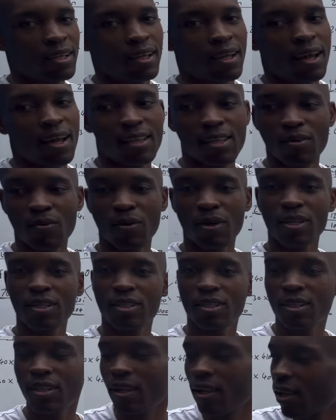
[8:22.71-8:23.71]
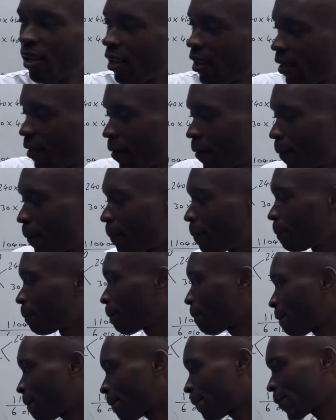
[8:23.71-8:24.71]
Otherwise, the
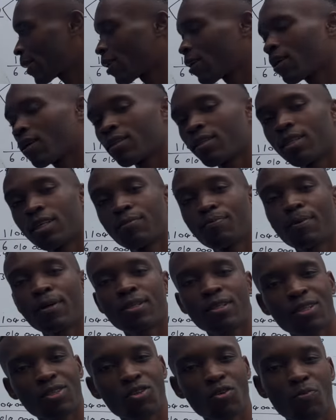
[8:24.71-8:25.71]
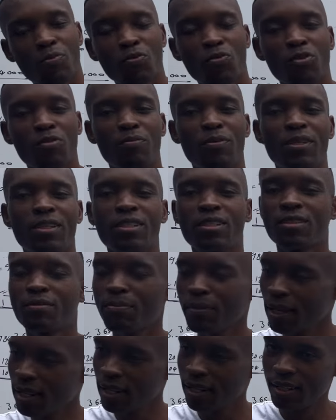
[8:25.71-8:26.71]
spaza shop will be
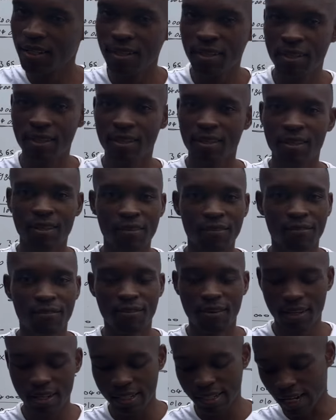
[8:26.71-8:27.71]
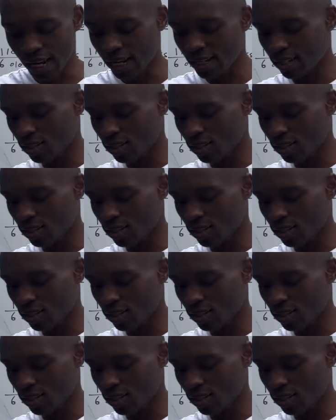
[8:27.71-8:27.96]
smelling very tight.